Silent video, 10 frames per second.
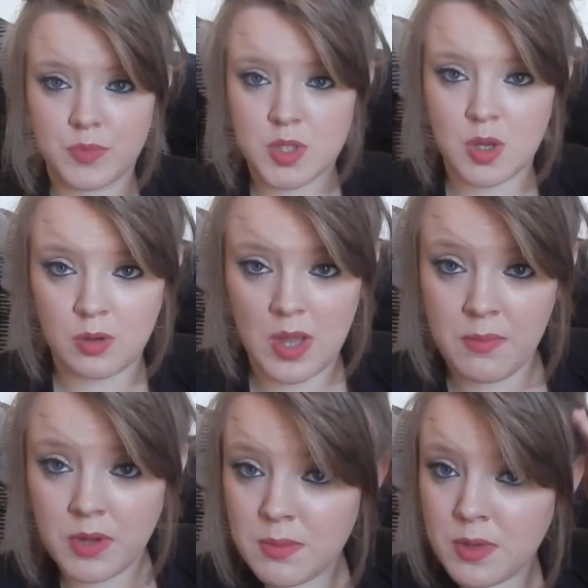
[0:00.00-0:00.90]
So
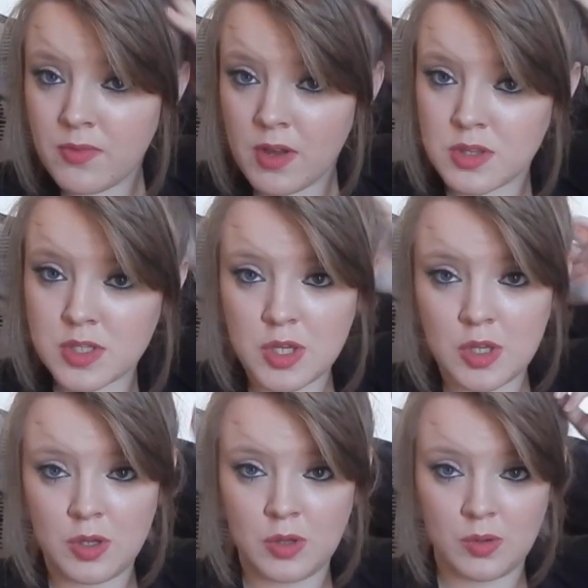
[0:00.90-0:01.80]
I'm going to move on
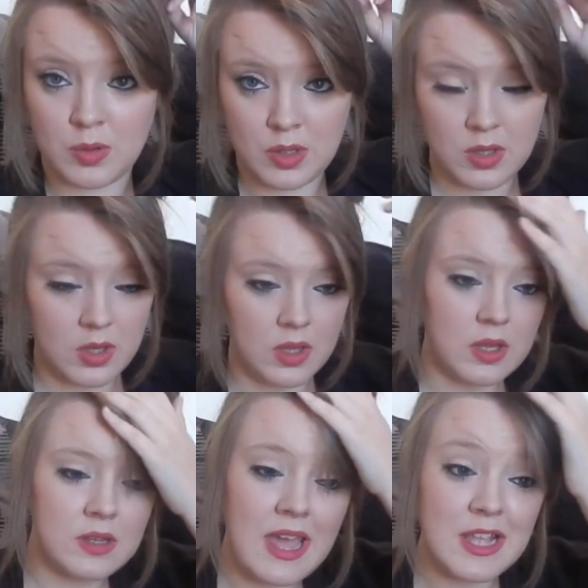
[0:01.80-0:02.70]
to
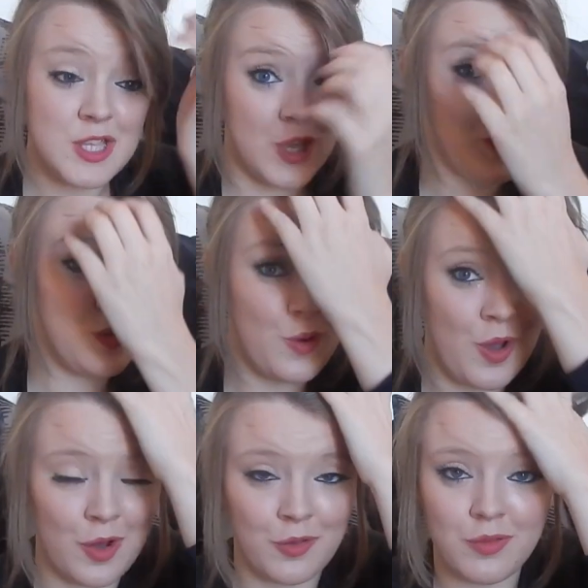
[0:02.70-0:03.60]
day 2
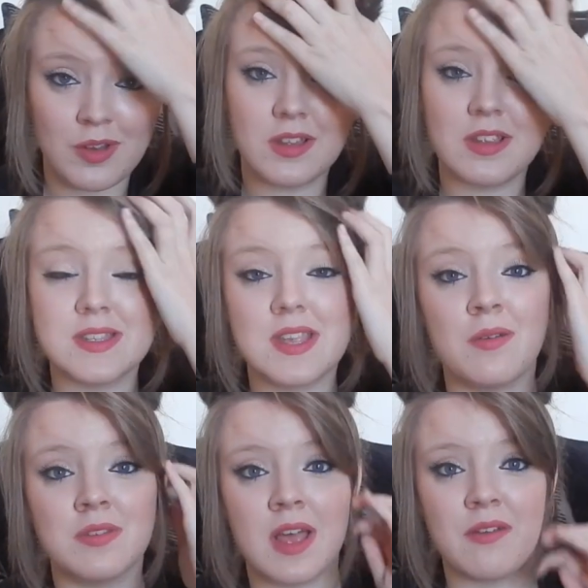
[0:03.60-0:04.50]
of
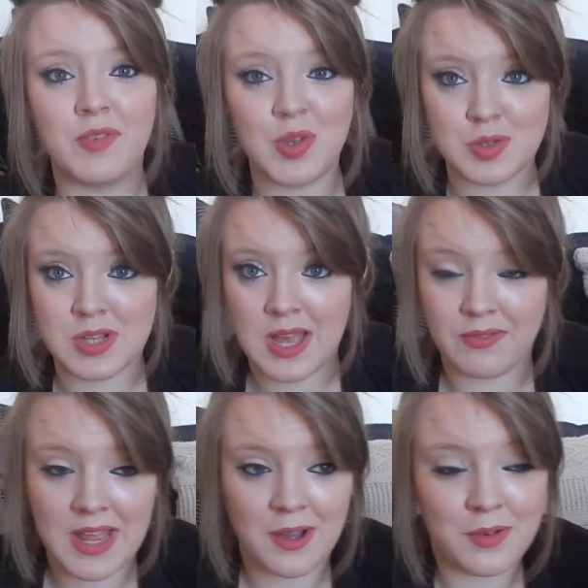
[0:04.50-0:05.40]
Sounds Live, Feels
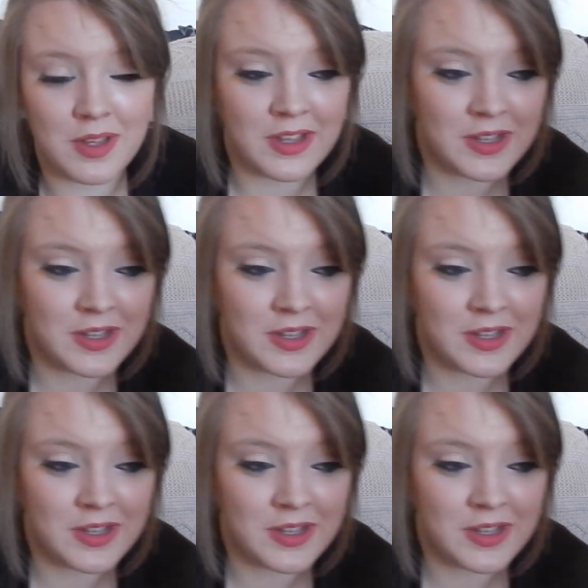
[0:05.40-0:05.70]
Live now.